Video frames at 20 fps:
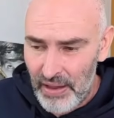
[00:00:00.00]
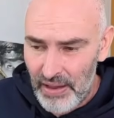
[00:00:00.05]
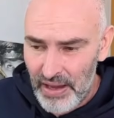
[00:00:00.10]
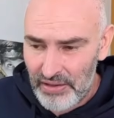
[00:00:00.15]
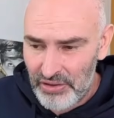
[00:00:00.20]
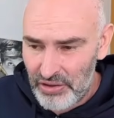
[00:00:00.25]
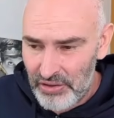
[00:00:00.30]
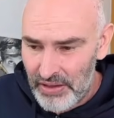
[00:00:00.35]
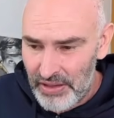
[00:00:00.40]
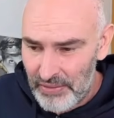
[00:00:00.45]

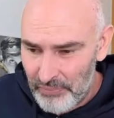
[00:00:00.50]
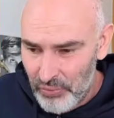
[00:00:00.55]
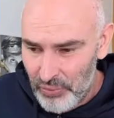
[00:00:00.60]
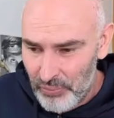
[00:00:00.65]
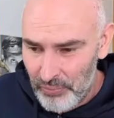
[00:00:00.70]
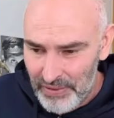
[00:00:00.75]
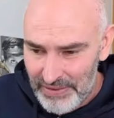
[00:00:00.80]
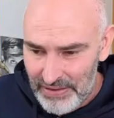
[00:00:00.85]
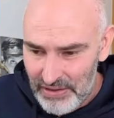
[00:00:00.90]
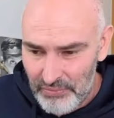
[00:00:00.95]
I shouldn't have
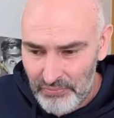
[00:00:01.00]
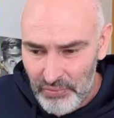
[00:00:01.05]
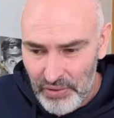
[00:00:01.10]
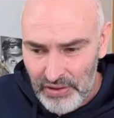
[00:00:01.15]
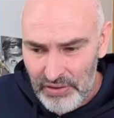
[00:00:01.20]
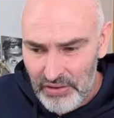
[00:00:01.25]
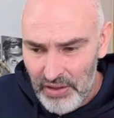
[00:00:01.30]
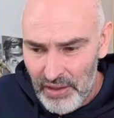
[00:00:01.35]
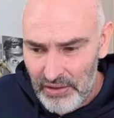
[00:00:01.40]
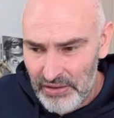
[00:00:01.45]
put myself on
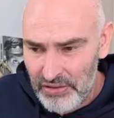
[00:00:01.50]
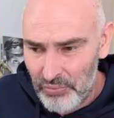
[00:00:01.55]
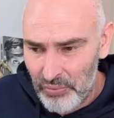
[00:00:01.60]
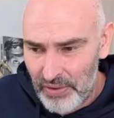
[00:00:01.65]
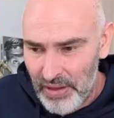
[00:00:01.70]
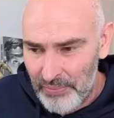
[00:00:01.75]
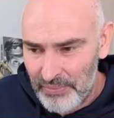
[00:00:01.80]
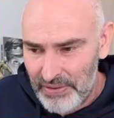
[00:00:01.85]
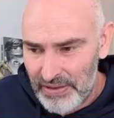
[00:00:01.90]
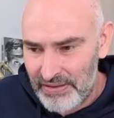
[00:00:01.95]
a dark
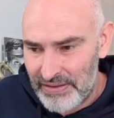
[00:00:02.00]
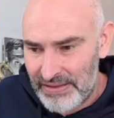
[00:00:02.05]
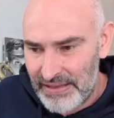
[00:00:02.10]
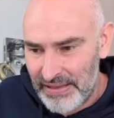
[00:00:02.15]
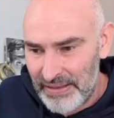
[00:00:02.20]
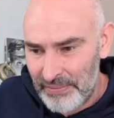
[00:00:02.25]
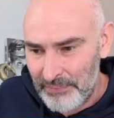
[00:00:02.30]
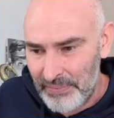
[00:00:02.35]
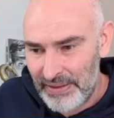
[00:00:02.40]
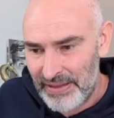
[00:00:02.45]
square because he
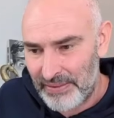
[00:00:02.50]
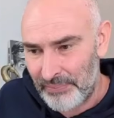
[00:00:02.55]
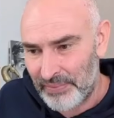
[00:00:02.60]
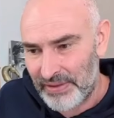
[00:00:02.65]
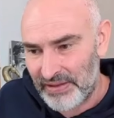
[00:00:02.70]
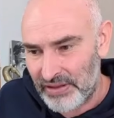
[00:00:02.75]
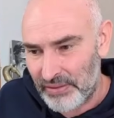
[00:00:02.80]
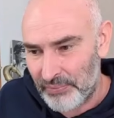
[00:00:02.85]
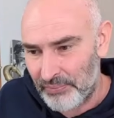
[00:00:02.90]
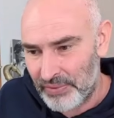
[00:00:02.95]
can play
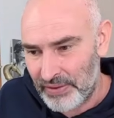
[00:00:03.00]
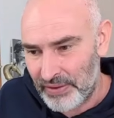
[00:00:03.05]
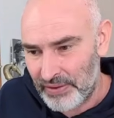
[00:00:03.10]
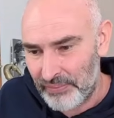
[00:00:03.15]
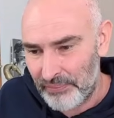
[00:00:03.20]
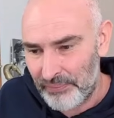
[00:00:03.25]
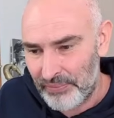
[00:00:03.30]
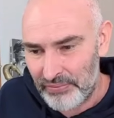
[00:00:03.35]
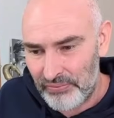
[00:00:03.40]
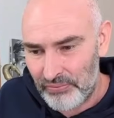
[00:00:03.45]
bishop
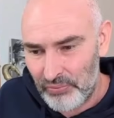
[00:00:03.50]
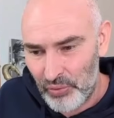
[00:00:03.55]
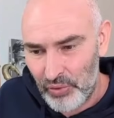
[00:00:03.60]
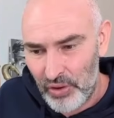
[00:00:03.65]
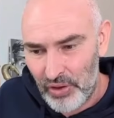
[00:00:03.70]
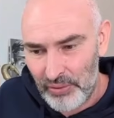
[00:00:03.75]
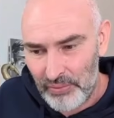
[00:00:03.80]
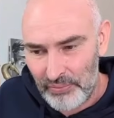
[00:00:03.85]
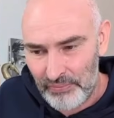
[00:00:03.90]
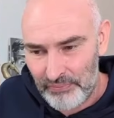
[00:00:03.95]

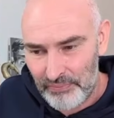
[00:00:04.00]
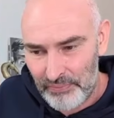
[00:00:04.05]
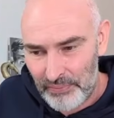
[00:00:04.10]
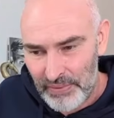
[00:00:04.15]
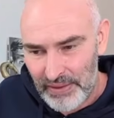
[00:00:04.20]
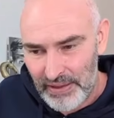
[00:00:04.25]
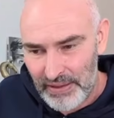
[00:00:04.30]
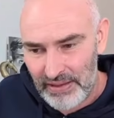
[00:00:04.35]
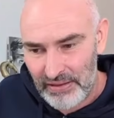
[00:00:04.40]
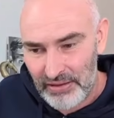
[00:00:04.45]
before
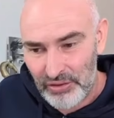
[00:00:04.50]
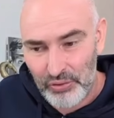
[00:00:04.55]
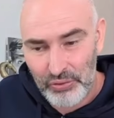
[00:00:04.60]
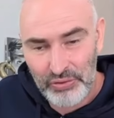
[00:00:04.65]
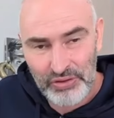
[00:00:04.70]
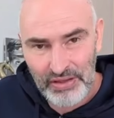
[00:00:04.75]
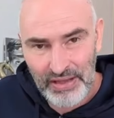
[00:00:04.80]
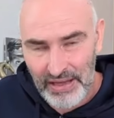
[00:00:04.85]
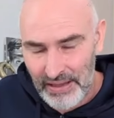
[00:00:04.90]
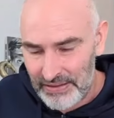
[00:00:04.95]
I need to go
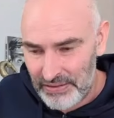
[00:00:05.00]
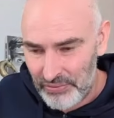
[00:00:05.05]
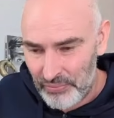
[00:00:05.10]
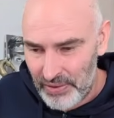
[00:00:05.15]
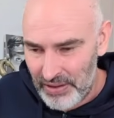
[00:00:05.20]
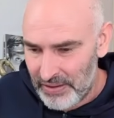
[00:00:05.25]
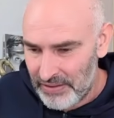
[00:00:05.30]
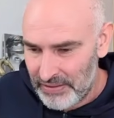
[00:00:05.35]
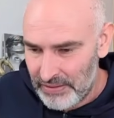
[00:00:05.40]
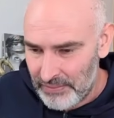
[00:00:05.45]
to light
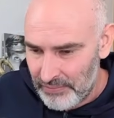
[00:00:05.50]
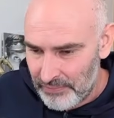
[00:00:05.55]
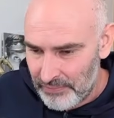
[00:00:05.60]
squares.